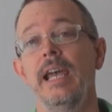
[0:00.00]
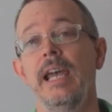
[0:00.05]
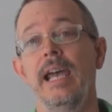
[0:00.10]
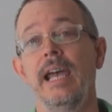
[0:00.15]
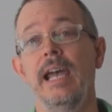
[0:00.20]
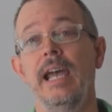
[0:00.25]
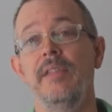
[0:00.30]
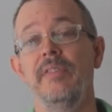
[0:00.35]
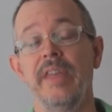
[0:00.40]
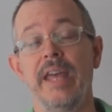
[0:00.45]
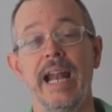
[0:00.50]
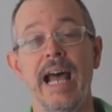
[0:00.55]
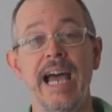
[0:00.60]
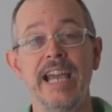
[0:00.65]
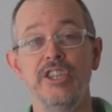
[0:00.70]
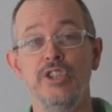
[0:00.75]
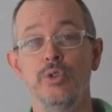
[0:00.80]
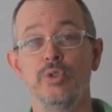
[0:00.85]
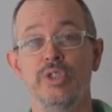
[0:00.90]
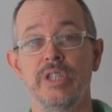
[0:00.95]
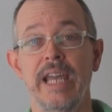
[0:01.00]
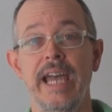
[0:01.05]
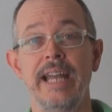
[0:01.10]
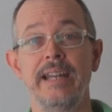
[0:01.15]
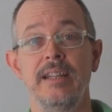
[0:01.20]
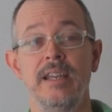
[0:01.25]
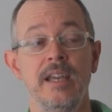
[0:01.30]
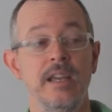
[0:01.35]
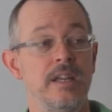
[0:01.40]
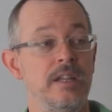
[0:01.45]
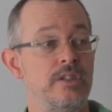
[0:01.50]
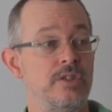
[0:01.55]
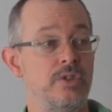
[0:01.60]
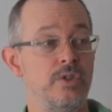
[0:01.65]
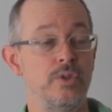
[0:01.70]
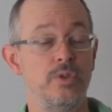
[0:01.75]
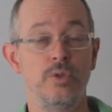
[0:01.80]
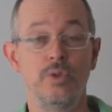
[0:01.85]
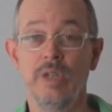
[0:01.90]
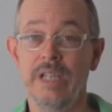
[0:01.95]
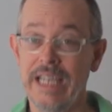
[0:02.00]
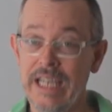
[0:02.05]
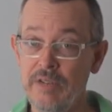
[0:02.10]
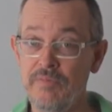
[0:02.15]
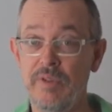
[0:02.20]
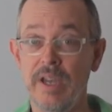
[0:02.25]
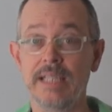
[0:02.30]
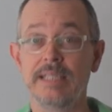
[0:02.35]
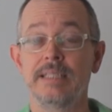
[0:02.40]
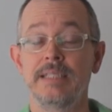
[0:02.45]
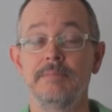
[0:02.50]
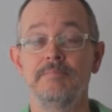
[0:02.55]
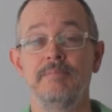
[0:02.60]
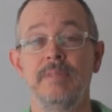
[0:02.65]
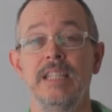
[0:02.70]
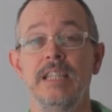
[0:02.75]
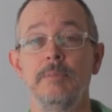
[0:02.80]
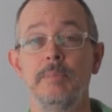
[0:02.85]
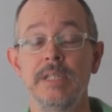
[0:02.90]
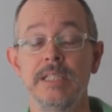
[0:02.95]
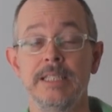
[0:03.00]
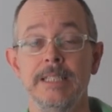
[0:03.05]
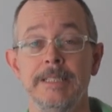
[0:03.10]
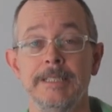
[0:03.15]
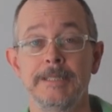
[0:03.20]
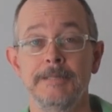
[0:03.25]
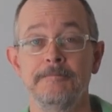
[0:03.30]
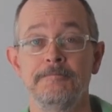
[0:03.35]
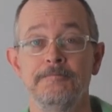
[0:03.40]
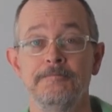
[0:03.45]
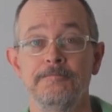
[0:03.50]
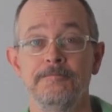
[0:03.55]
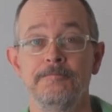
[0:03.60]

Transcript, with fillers: And then I use that to invest in the business.